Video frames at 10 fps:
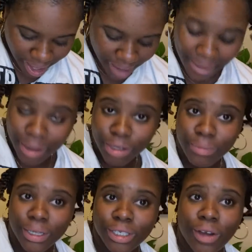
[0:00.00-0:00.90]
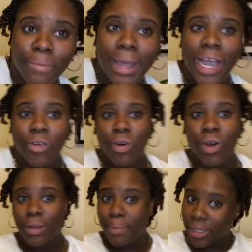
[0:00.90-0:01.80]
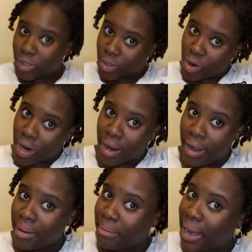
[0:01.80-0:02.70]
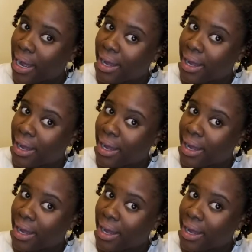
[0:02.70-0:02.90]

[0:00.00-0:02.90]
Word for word: Mom used to be so mad growing up in the store. My